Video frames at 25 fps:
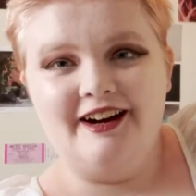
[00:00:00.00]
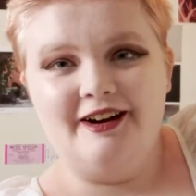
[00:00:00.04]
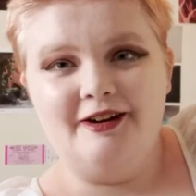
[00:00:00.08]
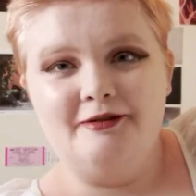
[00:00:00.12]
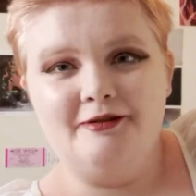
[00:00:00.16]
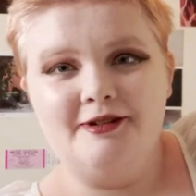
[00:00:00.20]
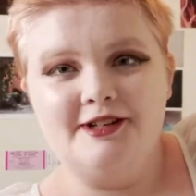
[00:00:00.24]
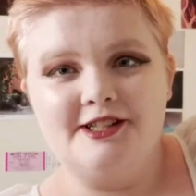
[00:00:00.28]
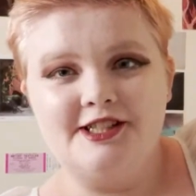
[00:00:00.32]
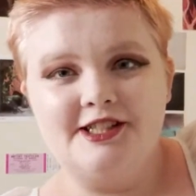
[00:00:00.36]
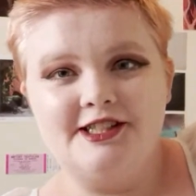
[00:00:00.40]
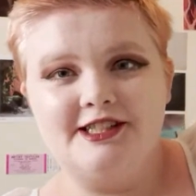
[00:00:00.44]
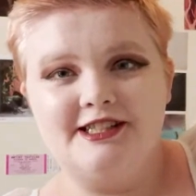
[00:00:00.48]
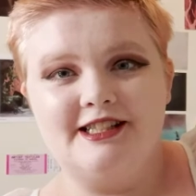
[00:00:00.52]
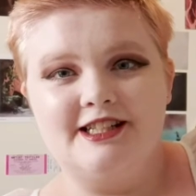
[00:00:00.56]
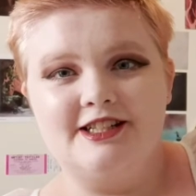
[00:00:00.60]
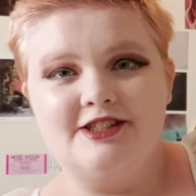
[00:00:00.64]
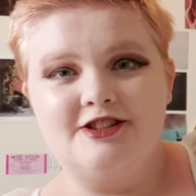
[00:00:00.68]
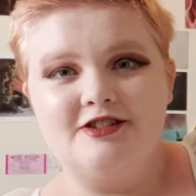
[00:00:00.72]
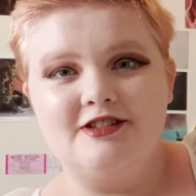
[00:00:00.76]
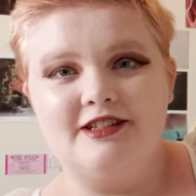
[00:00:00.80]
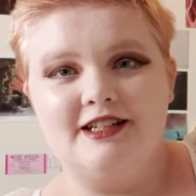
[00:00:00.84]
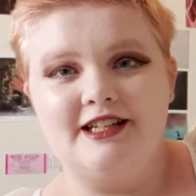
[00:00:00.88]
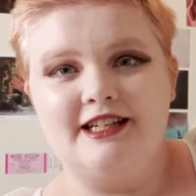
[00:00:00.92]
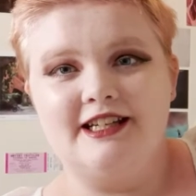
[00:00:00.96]
which is
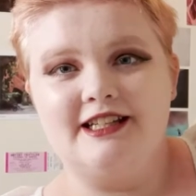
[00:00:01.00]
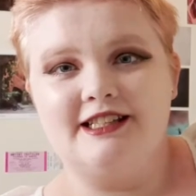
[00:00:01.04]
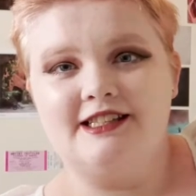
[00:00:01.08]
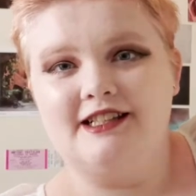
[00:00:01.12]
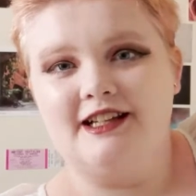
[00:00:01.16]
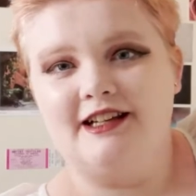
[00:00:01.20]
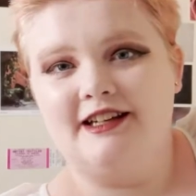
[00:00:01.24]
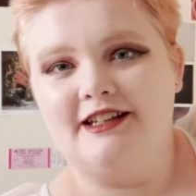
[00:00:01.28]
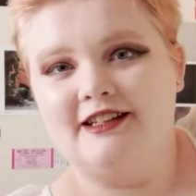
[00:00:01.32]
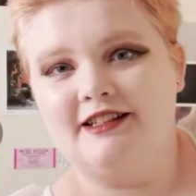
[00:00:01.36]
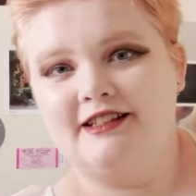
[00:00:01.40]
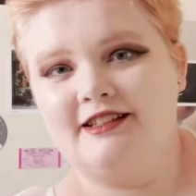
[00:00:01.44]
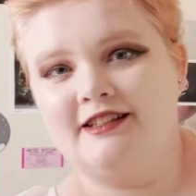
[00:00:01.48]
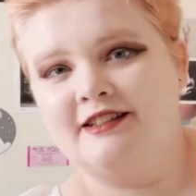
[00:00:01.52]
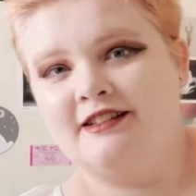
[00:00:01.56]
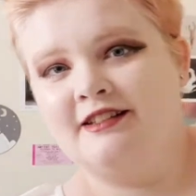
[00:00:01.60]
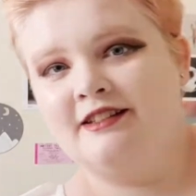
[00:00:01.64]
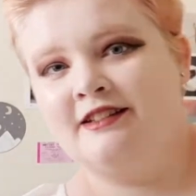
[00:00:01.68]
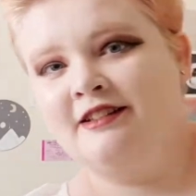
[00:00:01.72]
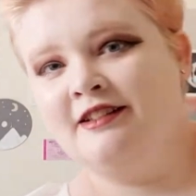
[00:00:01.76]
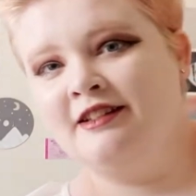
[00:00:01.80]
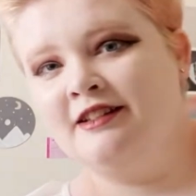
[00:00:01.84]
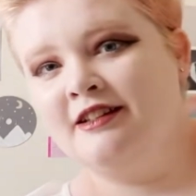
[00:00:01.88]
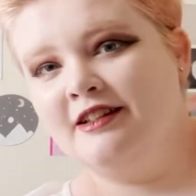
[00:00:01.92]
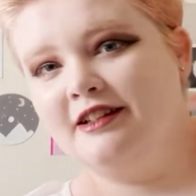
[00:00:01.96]
literally, it's
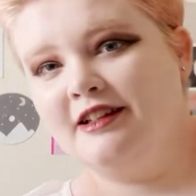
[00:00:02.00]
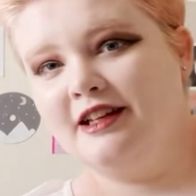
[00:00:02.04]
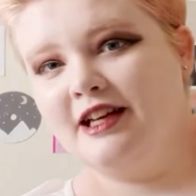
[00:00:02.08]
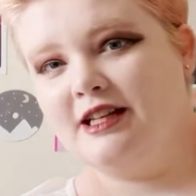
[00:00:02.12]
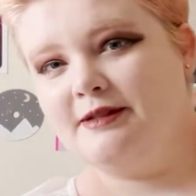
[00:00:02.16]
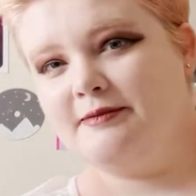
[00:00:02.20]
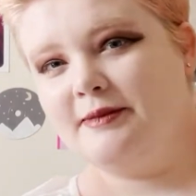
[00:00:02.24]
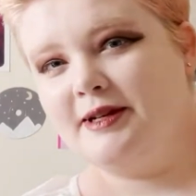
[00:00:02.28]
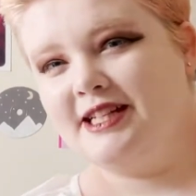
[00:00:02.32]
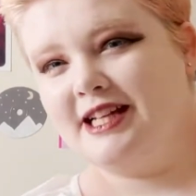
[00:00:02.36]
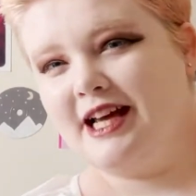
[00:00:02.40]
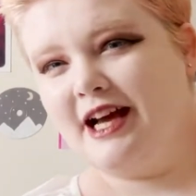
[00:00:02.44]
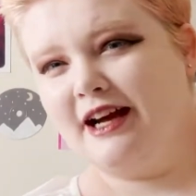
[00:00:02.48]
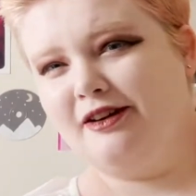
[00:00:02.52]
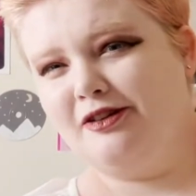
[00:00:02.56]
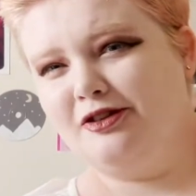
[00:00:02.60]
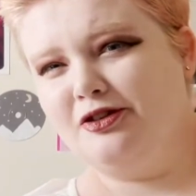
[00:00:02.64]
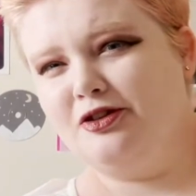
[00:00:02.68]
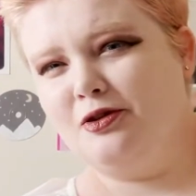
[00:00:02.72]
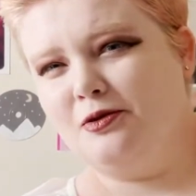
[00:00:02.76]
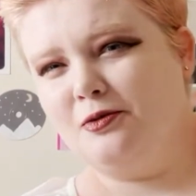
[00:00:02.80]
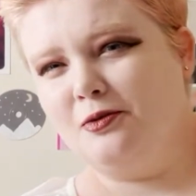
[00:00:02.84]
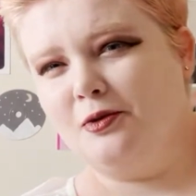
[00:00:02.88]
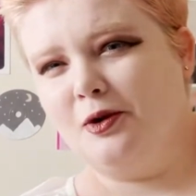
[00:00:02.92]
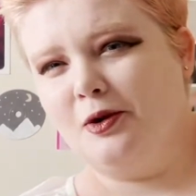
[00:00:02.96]
meant to hang on
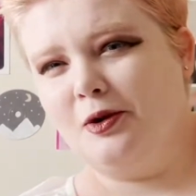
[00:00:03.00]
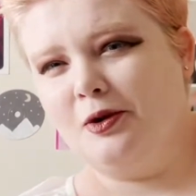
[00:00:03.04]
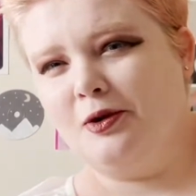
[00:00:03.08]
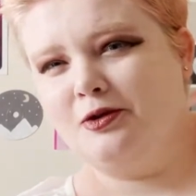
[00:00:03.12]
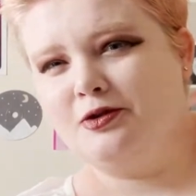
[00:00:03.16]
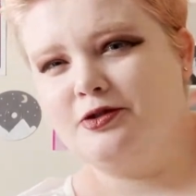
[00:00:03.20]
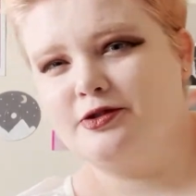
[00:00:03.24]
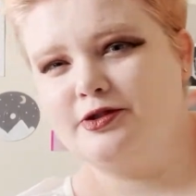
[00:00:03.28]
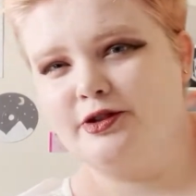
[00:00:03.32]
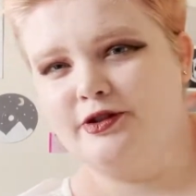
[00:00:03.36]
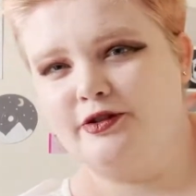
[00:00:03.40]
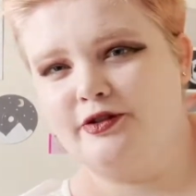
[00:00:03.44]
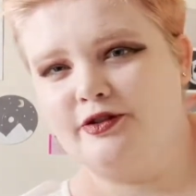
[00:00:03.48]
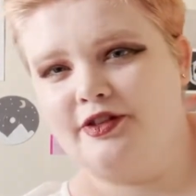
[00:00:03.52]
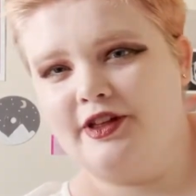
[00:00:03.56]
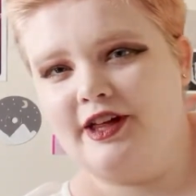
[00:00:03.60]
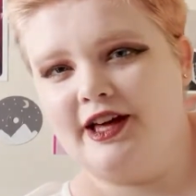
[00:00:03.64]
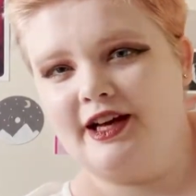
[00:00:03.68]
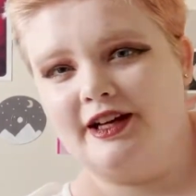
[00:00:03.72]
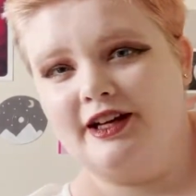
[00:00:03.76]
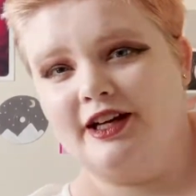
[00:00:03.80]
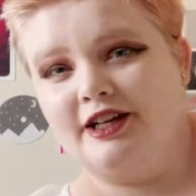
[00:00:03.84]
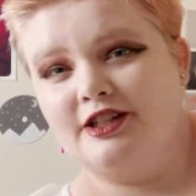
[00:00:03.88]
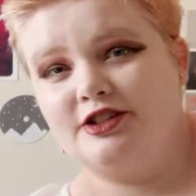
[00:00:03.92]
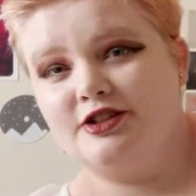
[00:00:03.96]
your wall sort of thing.
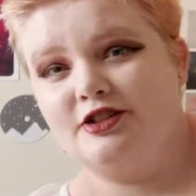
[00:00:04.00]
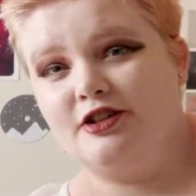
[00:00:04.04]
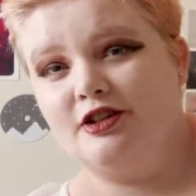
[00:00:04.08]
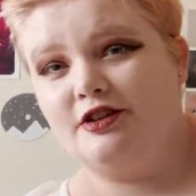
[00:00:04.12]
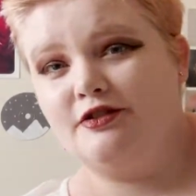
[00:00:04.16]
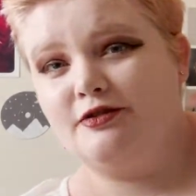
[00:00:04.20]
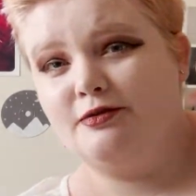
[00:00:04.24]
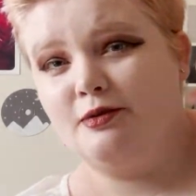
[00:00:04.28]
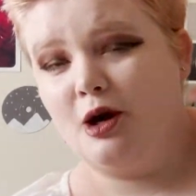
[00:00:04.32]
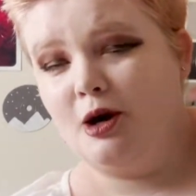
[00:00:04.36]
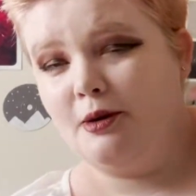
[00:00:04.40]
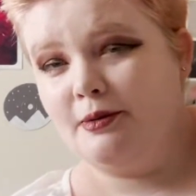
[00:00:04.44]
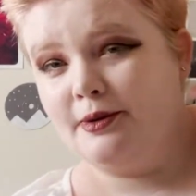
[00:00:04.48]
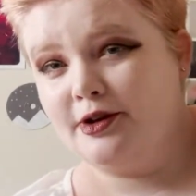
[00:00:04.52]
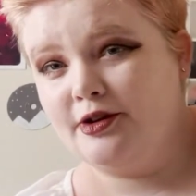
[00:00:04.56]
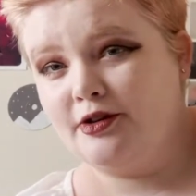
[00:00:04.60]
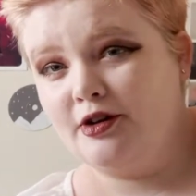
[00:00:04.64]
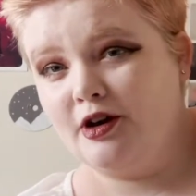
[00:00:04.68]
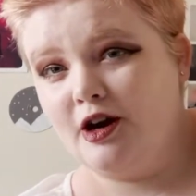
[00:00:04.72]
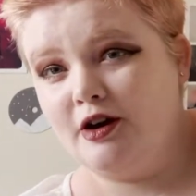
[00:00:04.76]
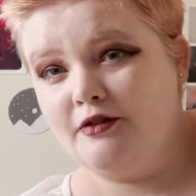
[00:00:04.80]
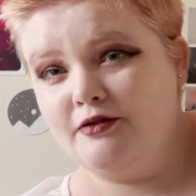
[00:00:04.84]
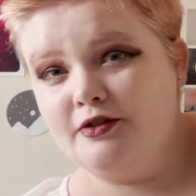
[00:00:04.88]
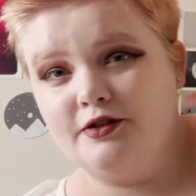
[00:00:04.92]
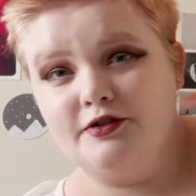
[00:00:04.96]
I just got it from
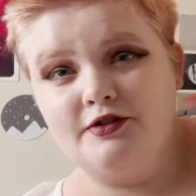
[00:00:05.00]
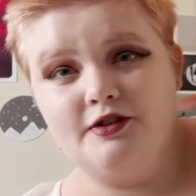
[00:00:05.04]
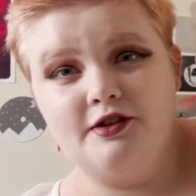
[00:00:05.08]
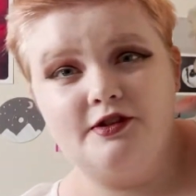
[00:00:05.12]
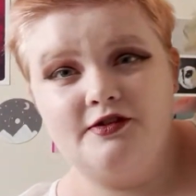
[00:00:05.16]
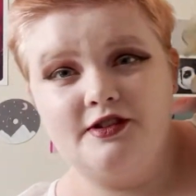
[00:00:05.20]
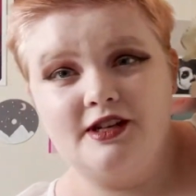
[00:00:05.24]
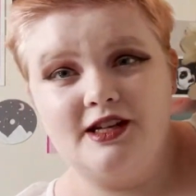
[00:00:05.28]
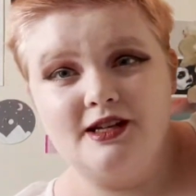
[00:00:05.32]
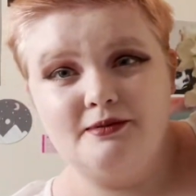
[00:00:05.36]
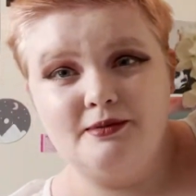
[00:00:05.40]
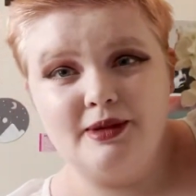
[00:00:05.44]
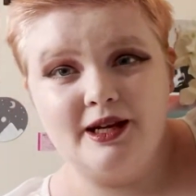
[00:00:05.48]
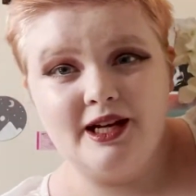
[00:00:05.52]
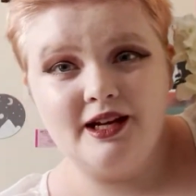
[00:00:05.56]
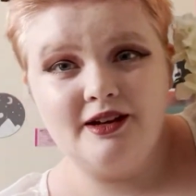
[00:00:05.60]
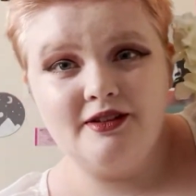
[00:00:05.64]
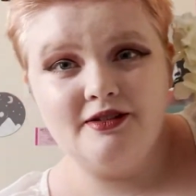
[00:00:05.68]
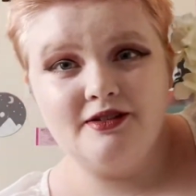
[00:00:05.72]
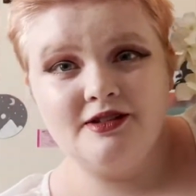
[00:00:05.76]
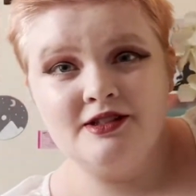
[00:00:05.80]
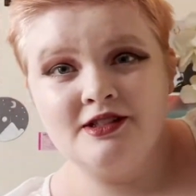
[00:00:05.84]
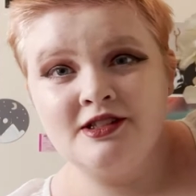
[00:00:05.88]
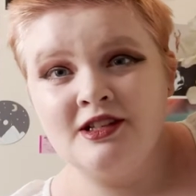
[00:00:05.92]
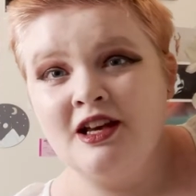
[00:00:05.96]
Hobbycraft for
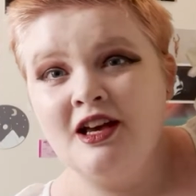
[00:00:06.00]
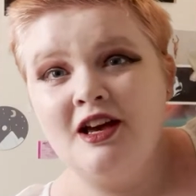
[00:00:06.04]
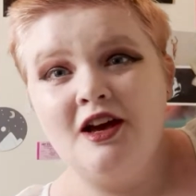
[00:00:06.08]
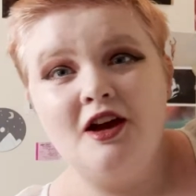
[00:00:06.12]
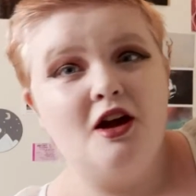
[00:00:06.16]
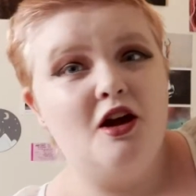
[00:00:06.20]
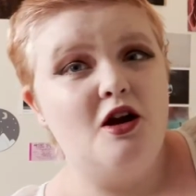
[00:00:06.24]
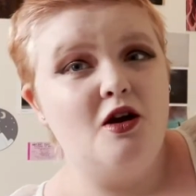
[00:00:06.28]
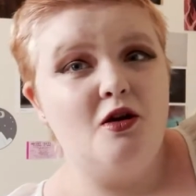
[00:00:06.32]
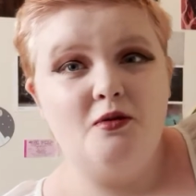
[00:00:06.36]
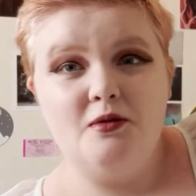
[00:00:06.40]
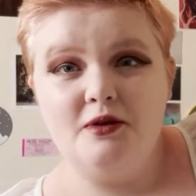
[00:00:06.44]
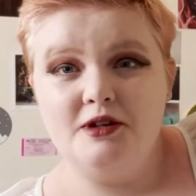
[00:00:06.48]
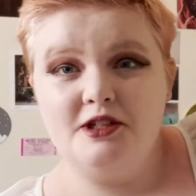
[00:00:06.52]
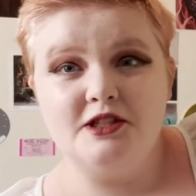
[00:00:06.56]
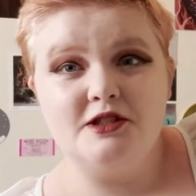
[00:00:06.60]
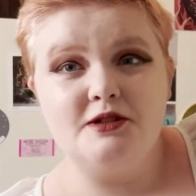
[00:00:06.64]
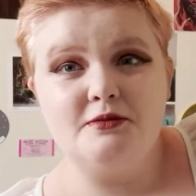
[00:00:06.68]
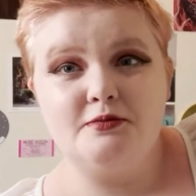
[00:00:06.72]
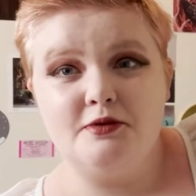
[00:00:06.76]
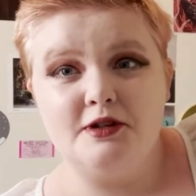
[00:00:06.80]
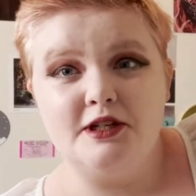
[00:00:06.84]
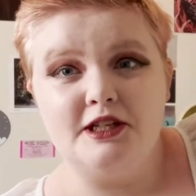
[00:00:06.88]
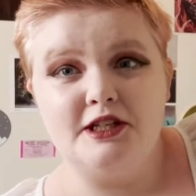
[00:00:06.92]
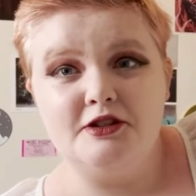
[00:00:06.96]
£15, which is a
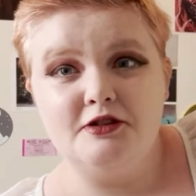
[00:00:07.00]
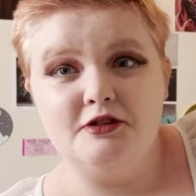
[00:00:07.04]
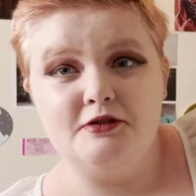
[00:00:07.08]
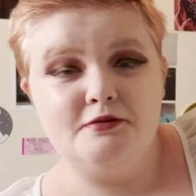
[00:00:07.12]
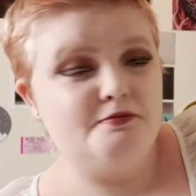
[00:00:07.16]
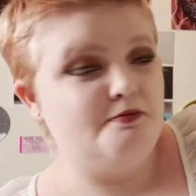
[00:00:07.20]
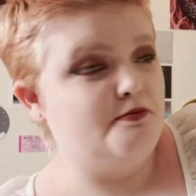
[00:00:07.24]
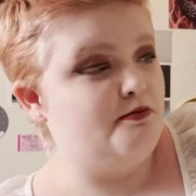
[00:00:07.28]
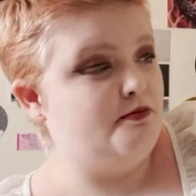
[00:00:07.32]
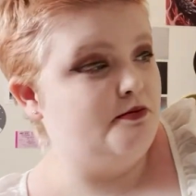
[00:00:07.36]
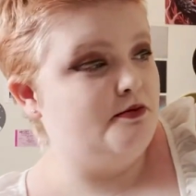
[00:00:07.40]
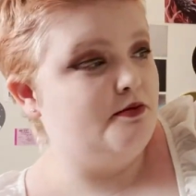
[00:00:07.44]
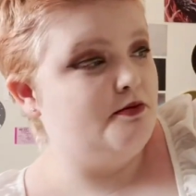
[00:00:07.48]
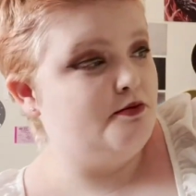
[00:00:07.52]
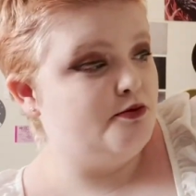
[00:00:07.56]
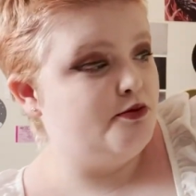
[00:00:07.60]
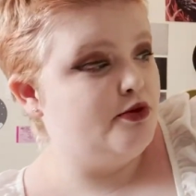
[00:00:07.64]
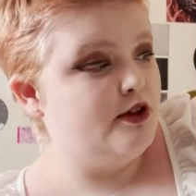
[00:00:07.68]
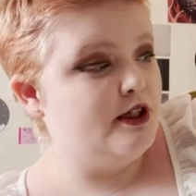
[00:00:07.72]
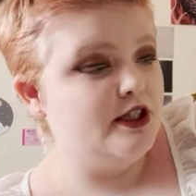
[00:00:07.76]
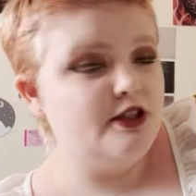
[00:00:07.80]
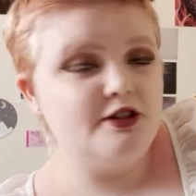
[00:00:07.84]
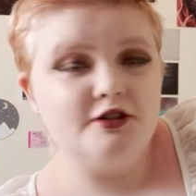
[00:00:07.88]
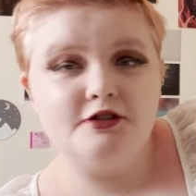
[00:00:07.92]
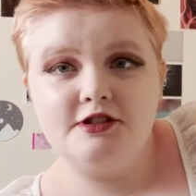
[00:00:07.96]
pretty good
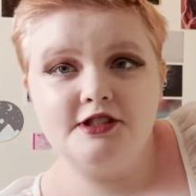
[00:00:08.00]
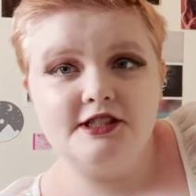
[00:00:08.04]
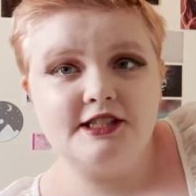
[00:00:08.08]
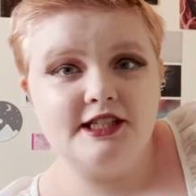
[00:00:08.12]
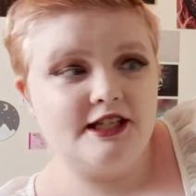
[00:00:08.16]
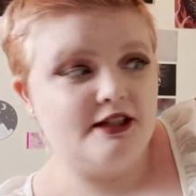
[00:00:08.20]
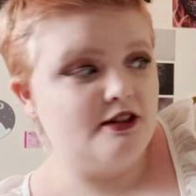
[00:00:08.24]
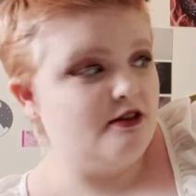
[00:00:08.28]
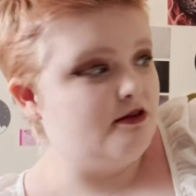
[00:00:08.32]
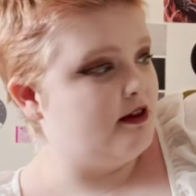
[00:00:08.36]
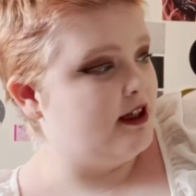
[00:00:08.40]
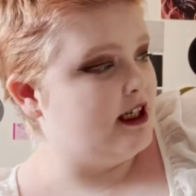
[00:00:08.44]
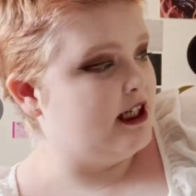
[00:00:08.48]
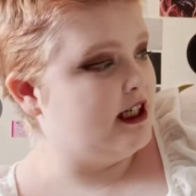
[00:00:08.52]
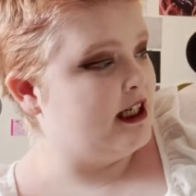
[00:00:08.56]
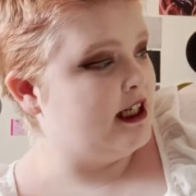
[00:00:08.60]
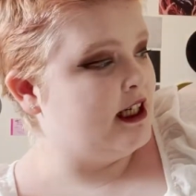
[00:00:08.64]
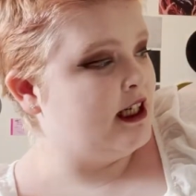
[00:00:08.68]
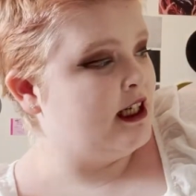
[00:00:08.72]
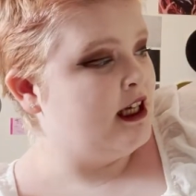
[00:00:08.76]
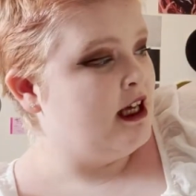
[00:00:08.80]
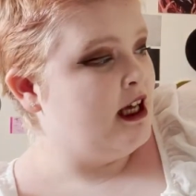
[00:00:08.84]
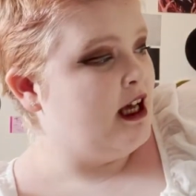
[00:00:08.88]
steal really.